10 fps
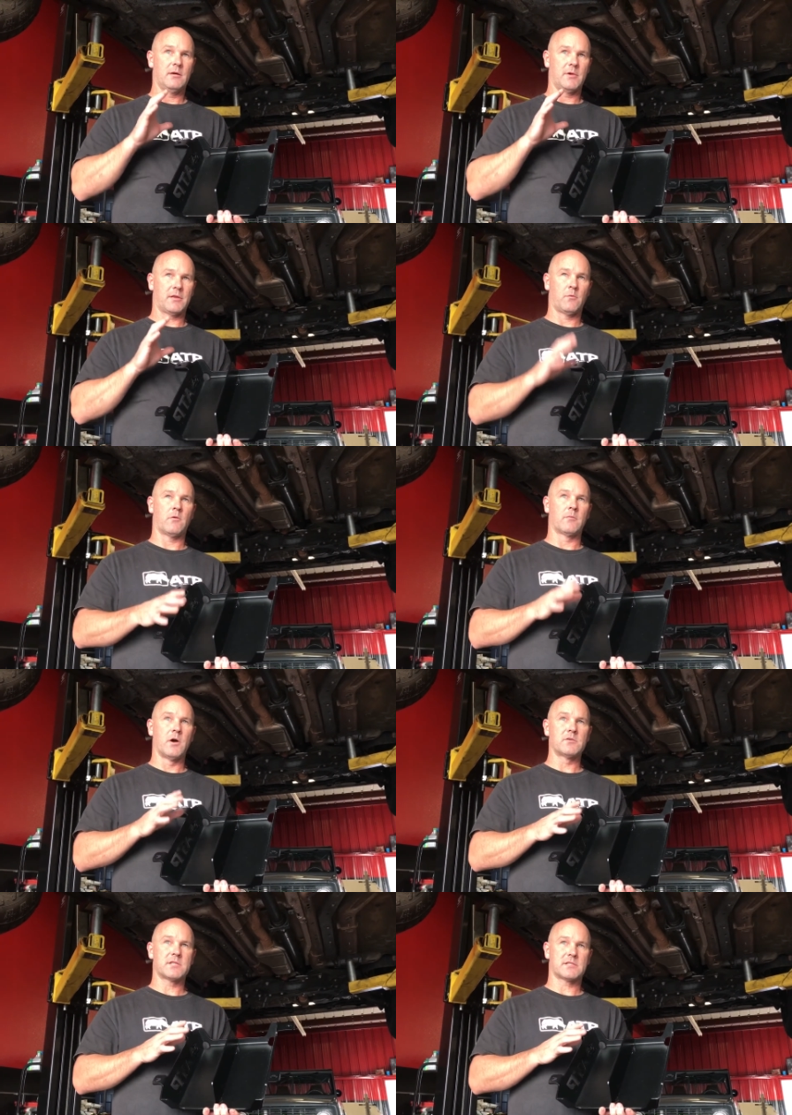but what we're
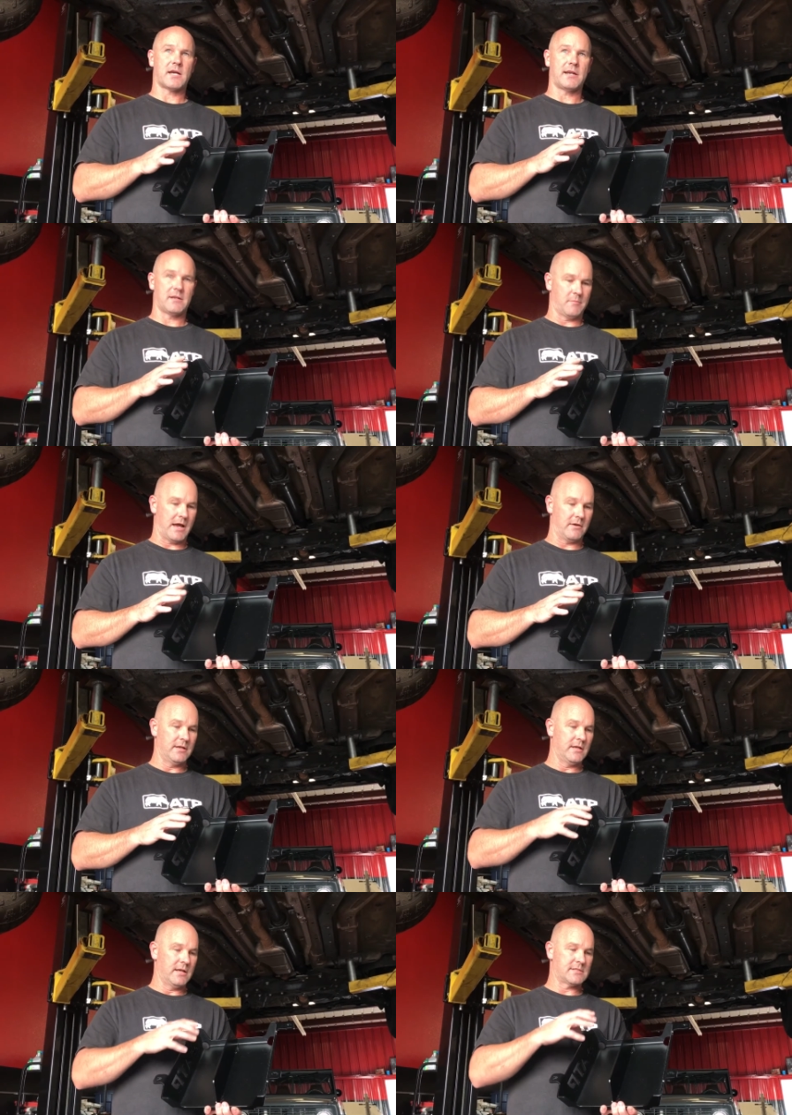most excited
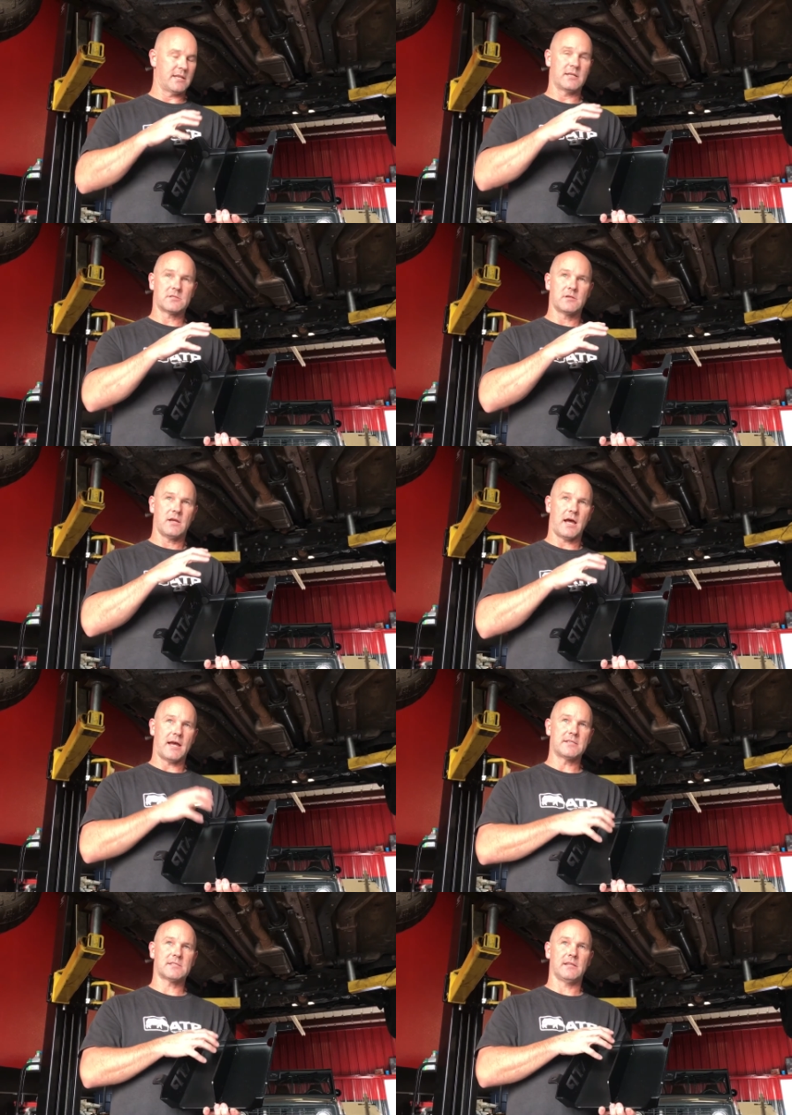about is that it's
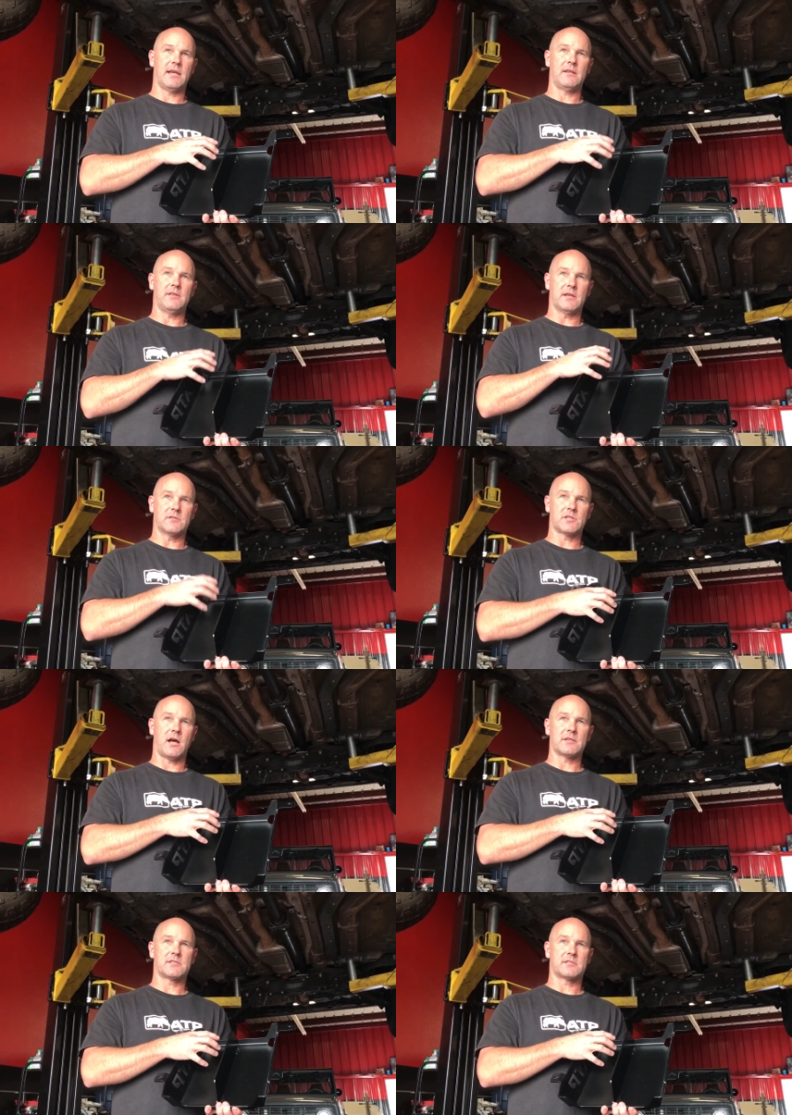isolated the
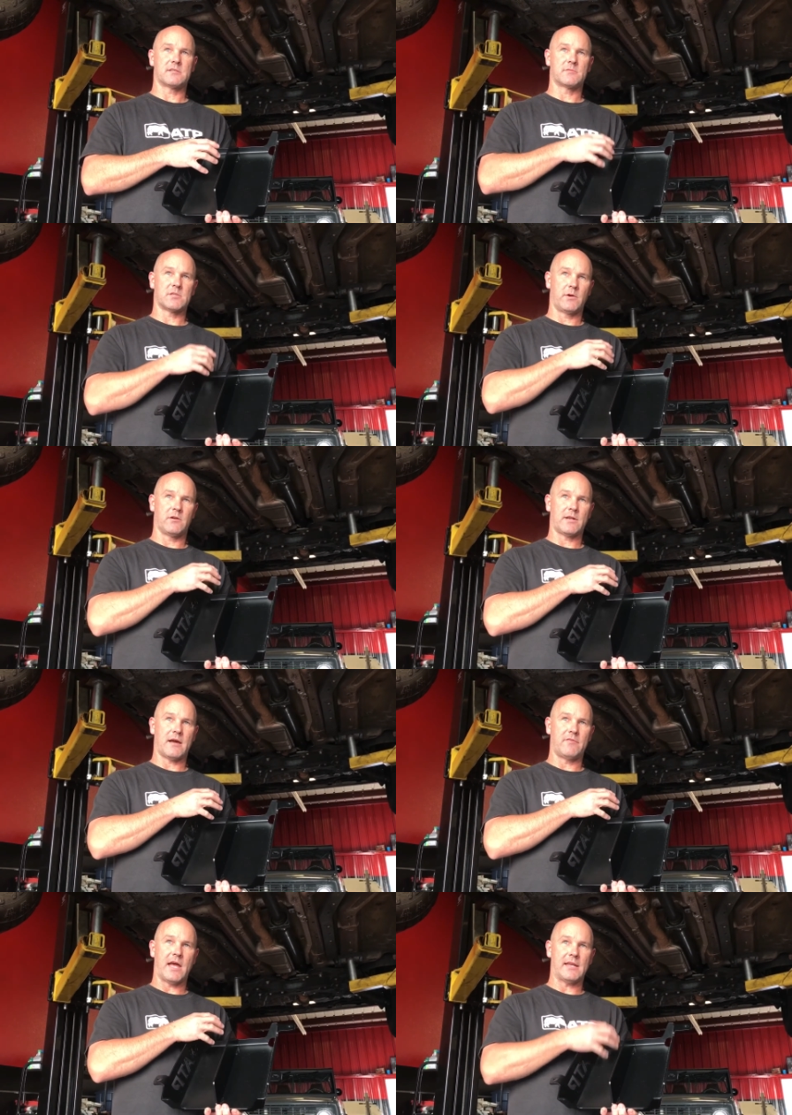exhaust system so we don't
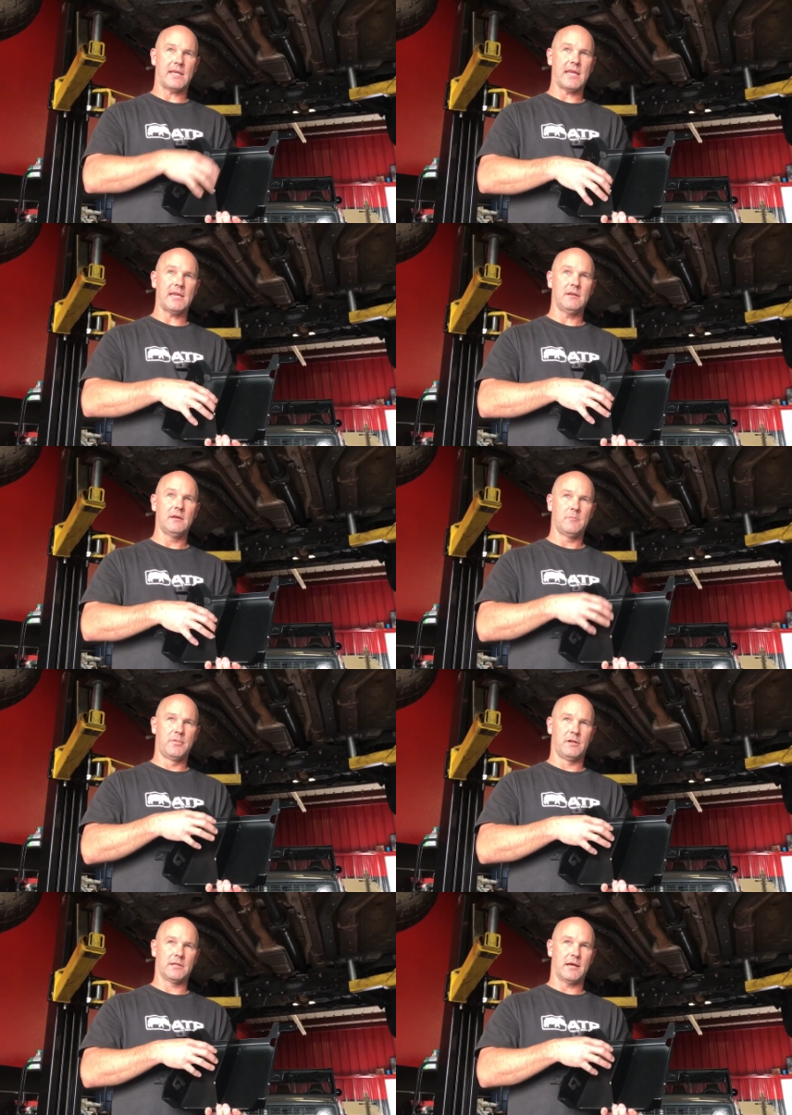have that heat
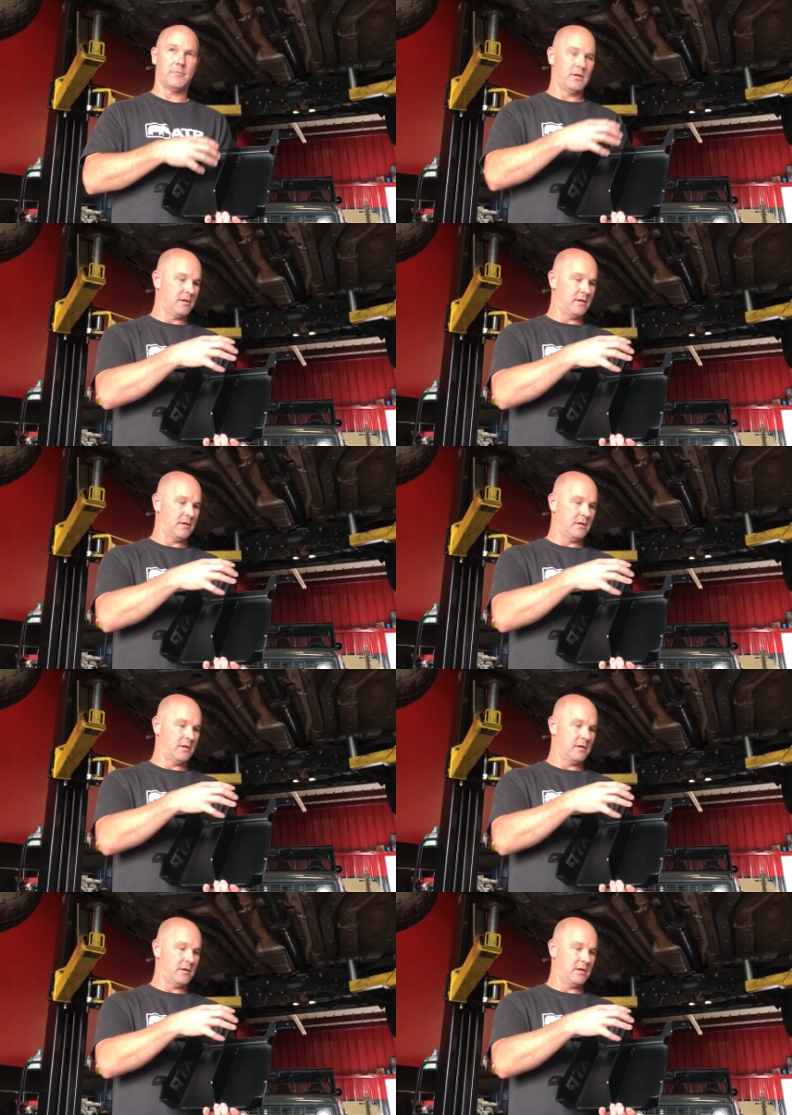buildup